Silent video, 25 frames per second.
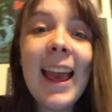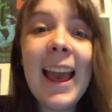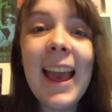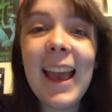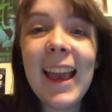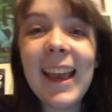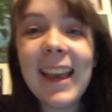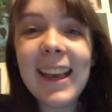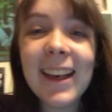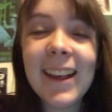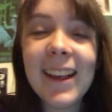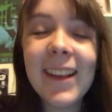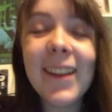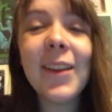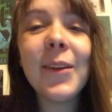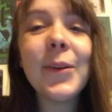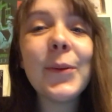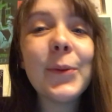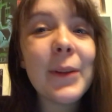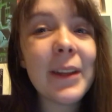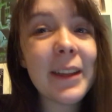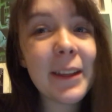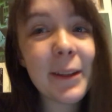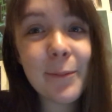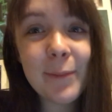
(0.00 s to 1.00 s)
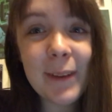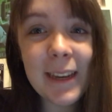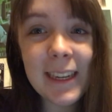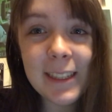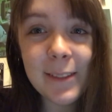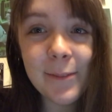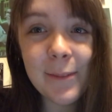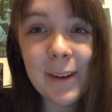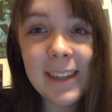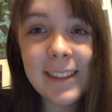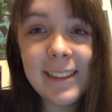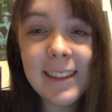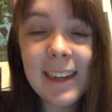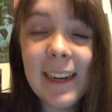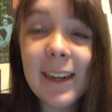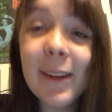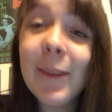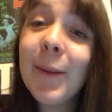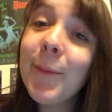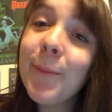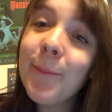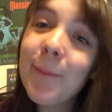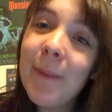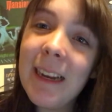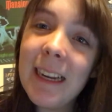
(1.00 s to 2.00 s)
Hey y'all, welcome back to my
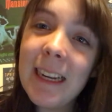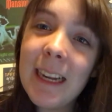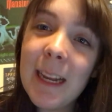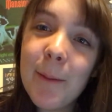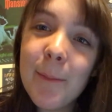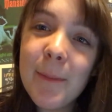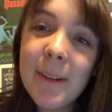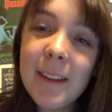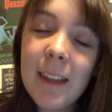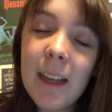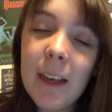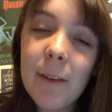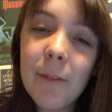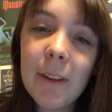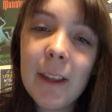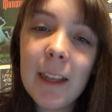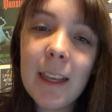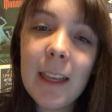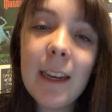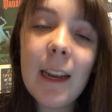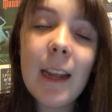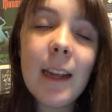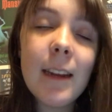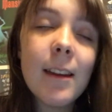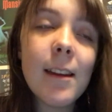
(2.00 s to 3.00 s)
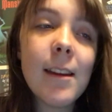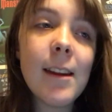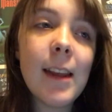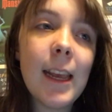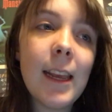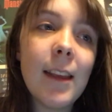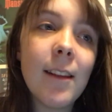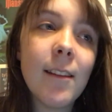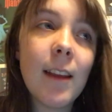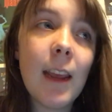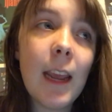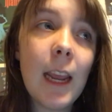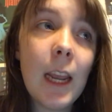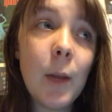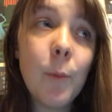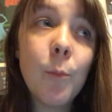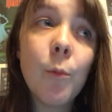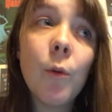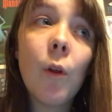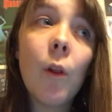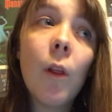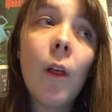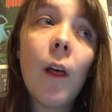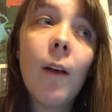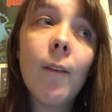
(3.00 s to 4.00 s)
channel. My name is Evalyn. Today is
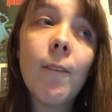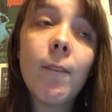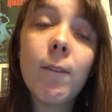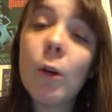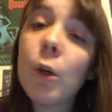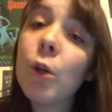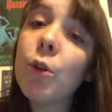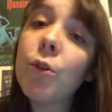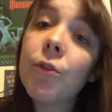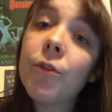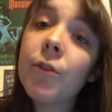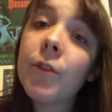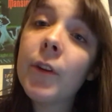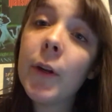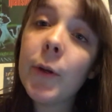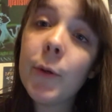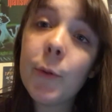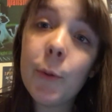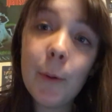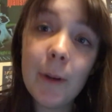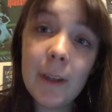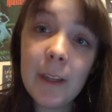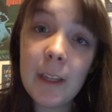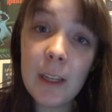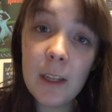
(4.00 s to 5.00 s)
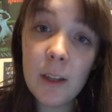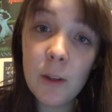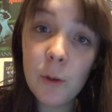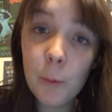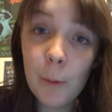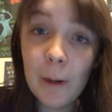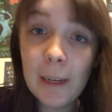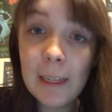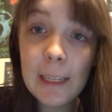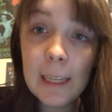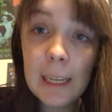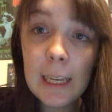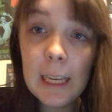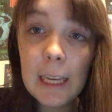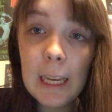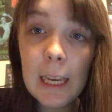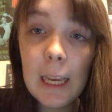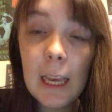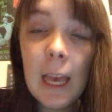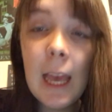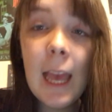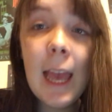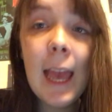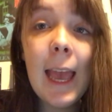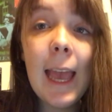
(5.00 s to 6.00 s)
April 1st, 2020
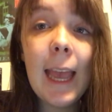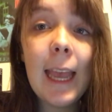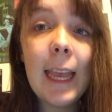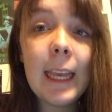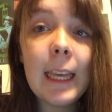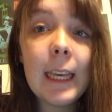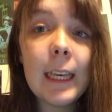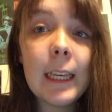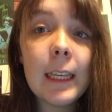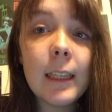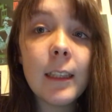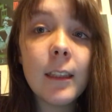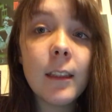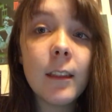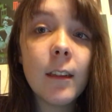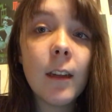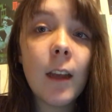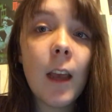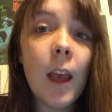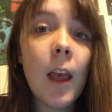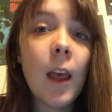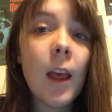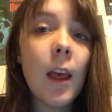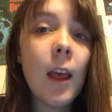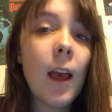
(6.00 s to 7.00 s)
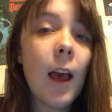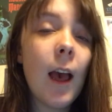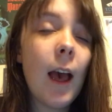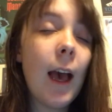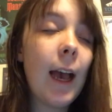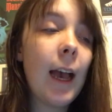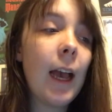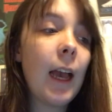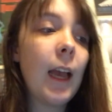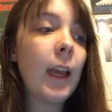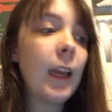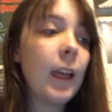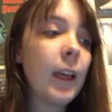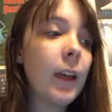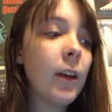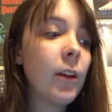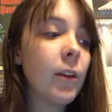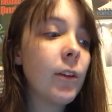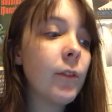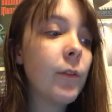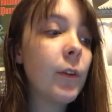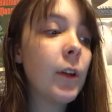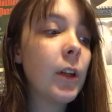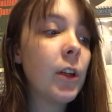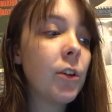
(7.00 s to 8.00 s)
and I
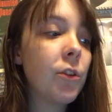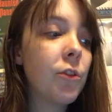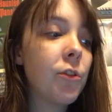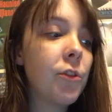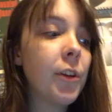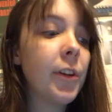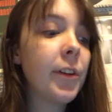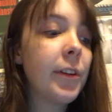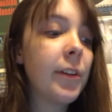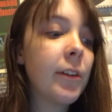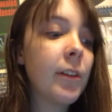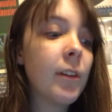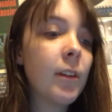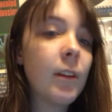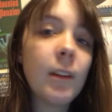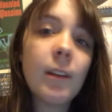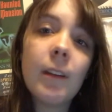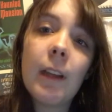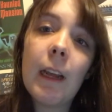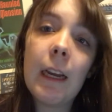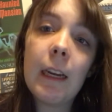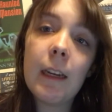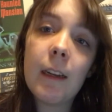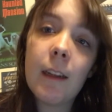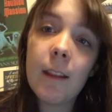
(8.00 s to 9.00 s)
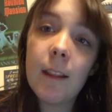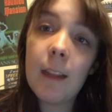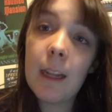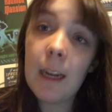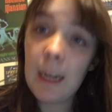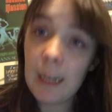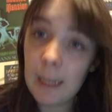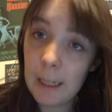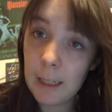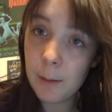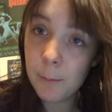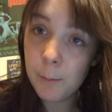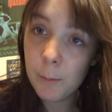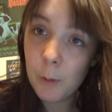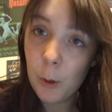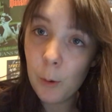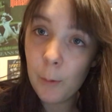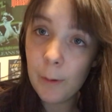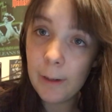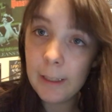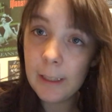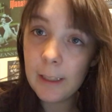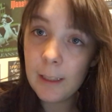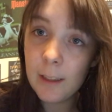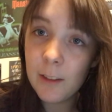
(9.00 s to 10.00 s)
have just decided that I'm
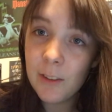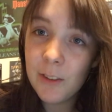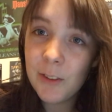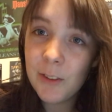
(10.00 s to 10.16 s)
going